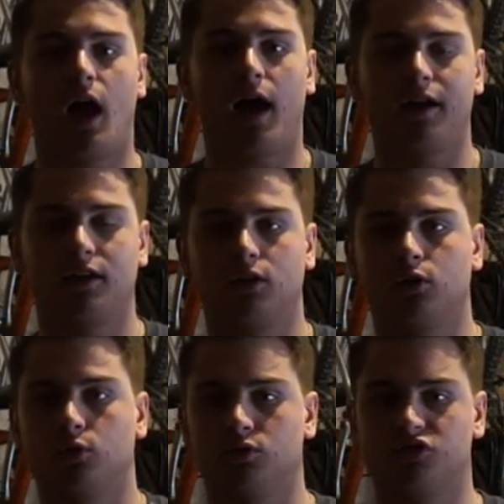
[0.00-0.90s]
I
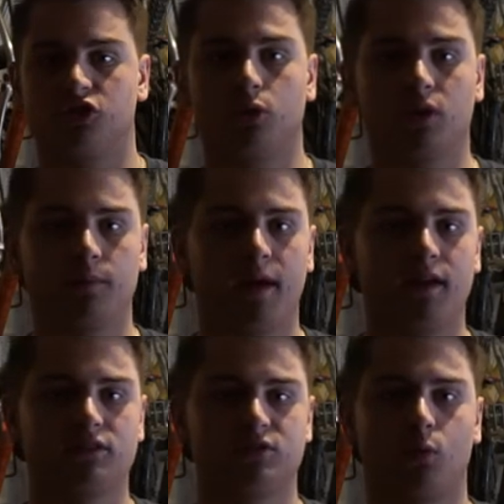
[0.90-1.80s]
use Googan
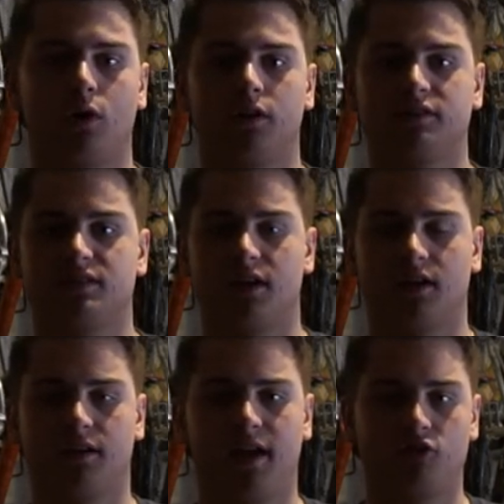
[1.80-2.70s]
Baits ones,
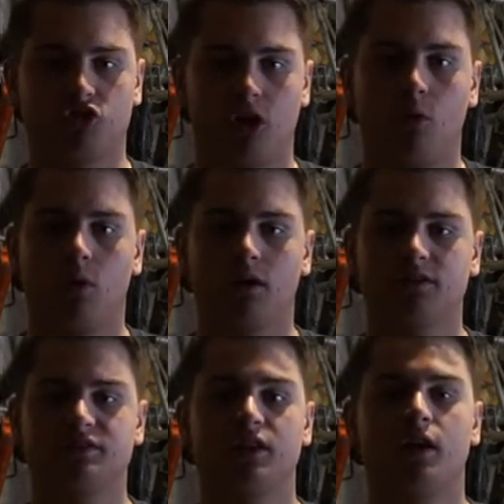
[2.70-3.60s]
the Catch Co
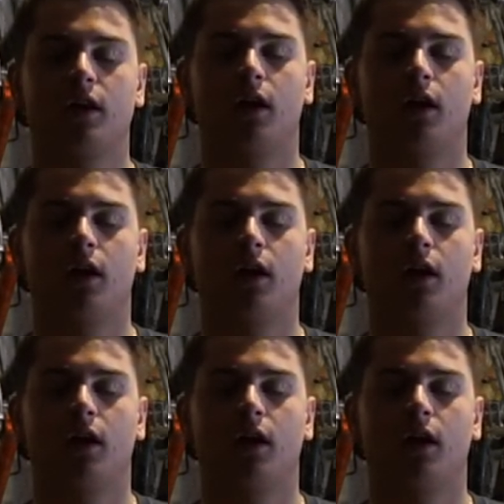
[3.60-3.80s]
ones,